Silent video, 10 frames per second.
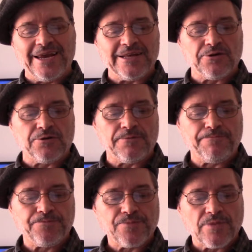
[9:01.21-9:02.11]
little
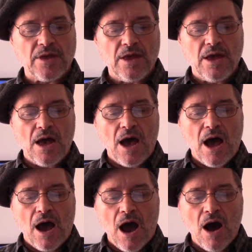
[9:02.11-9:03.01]

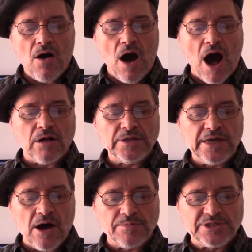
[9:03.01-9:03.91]
how all
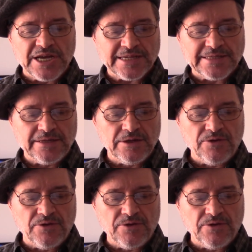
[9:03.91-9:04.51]
the objects in the